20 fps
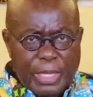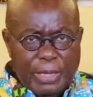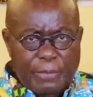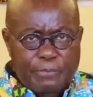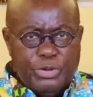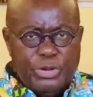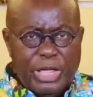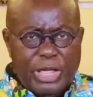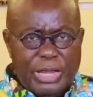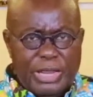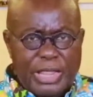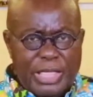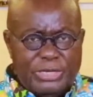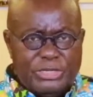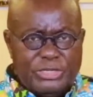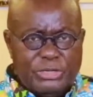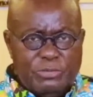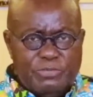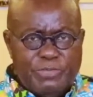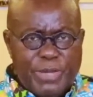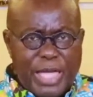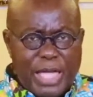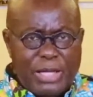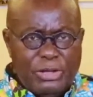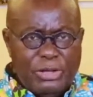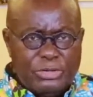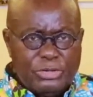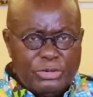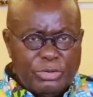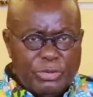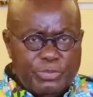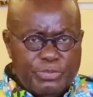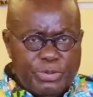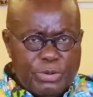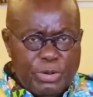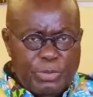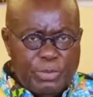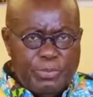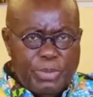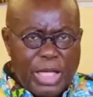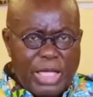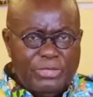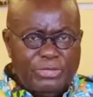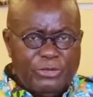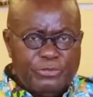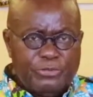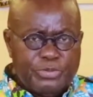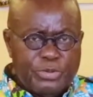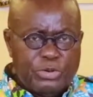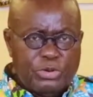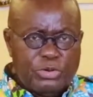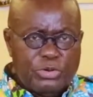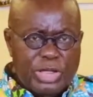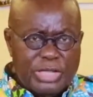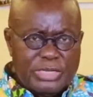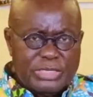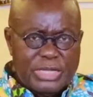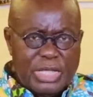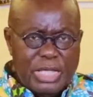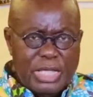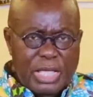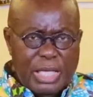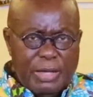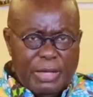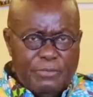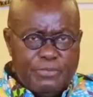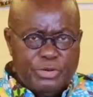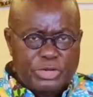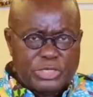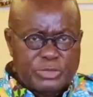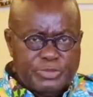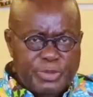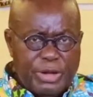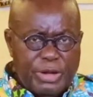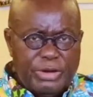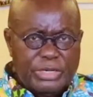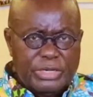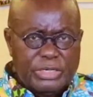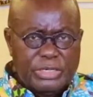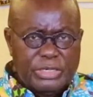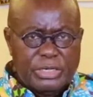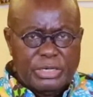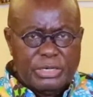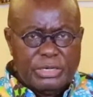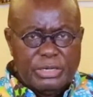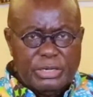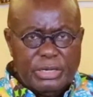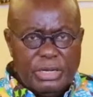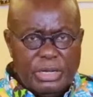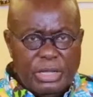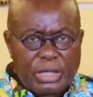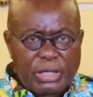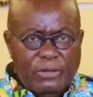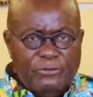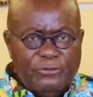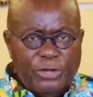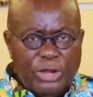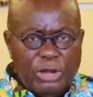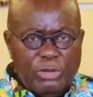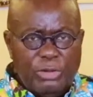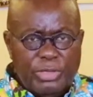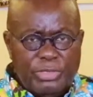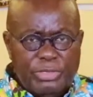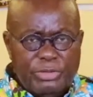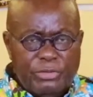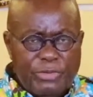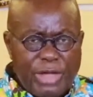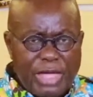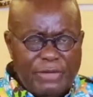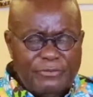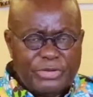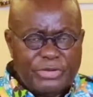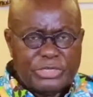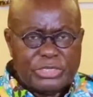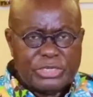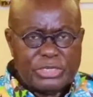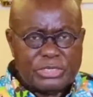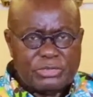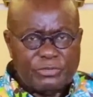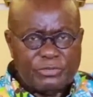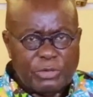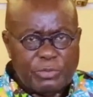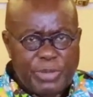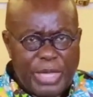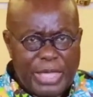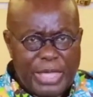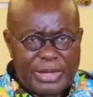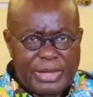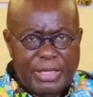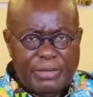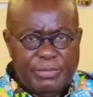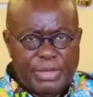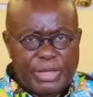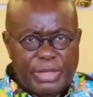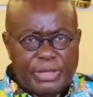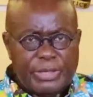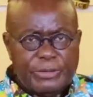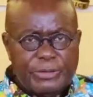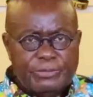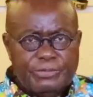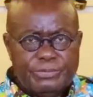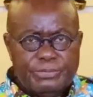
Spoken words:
and put our nation back onto the path of progress and prosperity following the ravages of the pandemic.